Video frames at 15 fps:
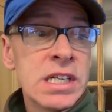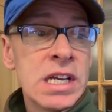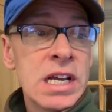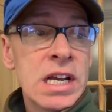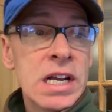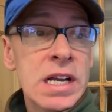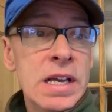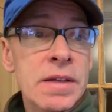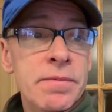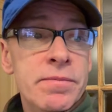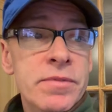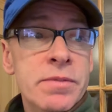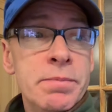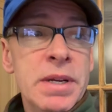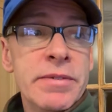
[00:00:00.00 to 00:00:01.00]

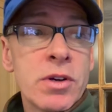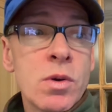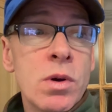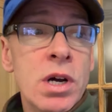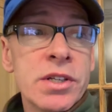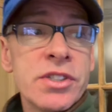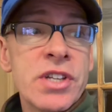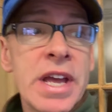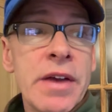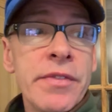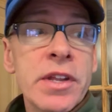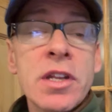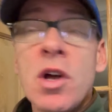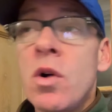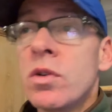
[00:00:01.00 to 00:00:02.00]
Bit of a quieter day on
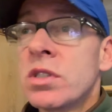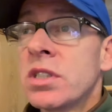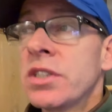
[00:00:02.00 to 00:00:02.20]
the logs